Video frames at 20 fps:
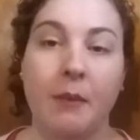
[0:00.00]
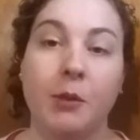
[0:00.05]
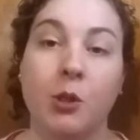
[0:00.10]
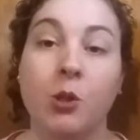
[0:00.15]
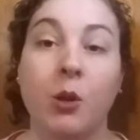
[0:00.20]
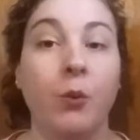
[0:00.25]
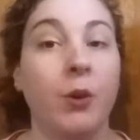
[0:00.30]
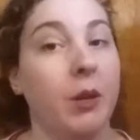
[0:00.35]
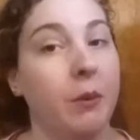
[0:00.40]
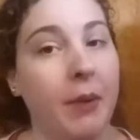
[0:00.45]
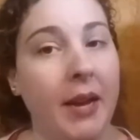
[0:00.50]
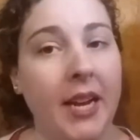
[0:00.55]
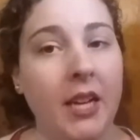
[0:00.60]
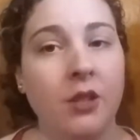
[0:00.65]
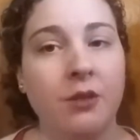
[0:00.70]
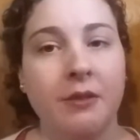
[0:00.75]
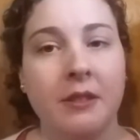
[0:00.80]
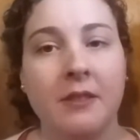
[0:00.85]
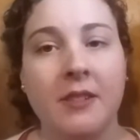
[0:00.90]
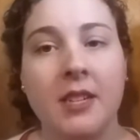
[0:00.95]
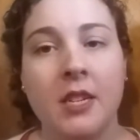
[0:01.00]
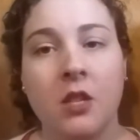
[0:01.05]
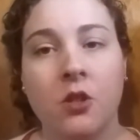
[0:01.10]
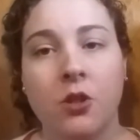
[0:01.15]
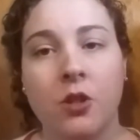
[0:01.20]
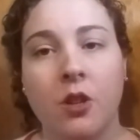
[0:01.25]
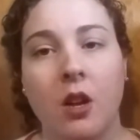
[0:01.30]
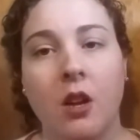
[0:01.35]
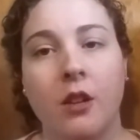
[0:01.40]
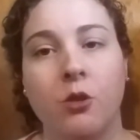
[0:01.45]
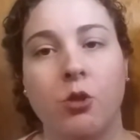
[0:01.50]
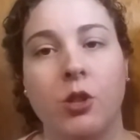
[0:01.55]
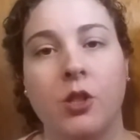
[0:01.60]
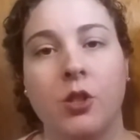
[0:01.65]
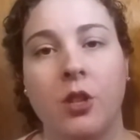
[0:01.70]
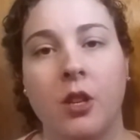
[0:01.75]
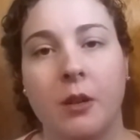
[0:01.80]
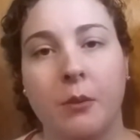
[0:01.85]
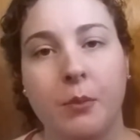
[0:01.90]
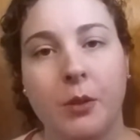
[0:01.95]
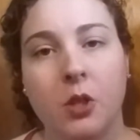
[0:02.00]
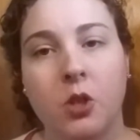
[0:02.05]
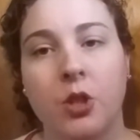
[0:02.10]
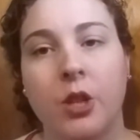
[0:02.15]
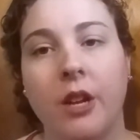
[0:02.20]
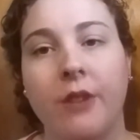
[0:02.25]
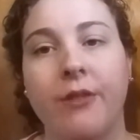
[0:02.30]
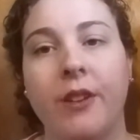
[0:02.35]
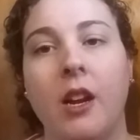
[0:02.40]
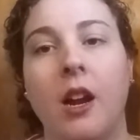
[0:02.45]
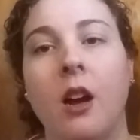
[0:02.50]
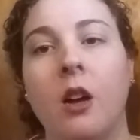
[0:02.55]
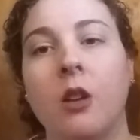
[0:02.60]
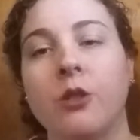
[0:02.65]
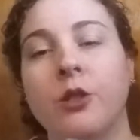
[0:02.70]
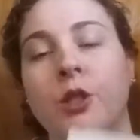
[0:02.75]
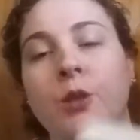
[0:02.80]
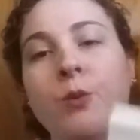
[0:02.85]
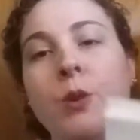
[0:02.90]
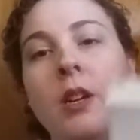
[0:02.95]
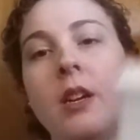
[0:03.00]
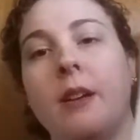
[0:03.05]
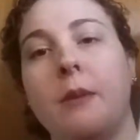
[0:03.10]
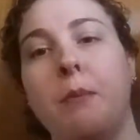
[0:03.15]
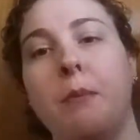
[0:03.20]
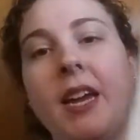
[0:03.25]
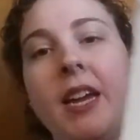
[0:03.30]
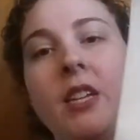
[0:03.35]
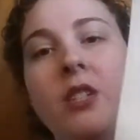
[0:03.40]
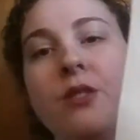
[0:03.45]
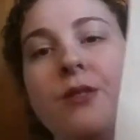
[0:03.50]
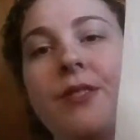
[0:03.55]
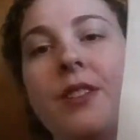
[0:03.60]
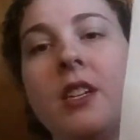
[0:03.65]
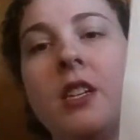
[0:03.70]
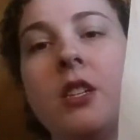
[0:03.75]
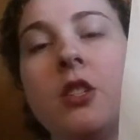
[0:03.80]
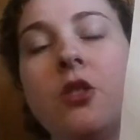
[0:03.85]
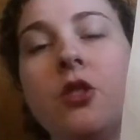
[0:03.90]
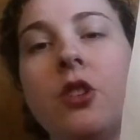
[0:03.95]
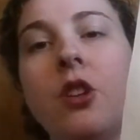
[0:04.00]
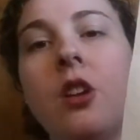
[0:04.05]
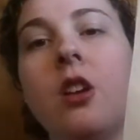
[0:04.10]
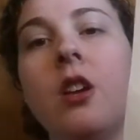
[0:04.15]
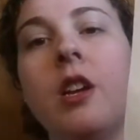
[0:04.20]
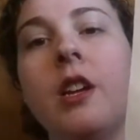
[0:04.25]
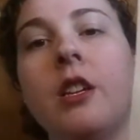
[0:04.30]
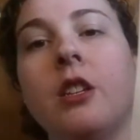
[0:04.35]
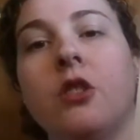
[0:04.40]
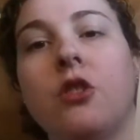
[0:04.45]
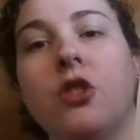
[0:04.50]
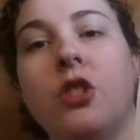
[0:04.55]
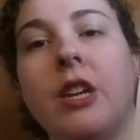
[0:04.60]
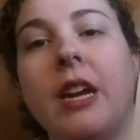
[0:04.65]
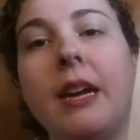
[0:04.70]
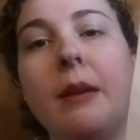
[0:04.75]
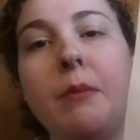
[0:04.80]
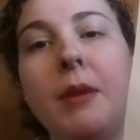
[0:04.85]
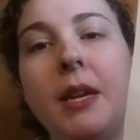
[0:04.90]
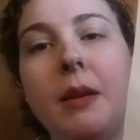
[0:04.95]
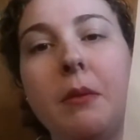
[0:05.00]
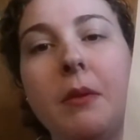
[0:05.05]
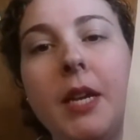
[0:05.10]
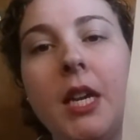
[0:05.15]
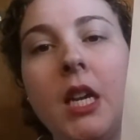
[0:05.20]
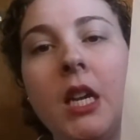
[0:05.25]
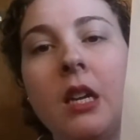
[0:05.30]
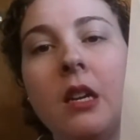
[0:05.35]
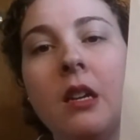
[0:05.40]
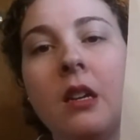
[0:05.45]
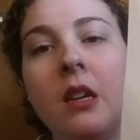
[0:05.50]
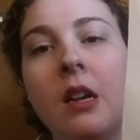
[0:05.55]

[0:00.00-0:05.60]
So I want a page finish on Treasure Hunt Bookshelf, and I also want a page finish on Shy Baby.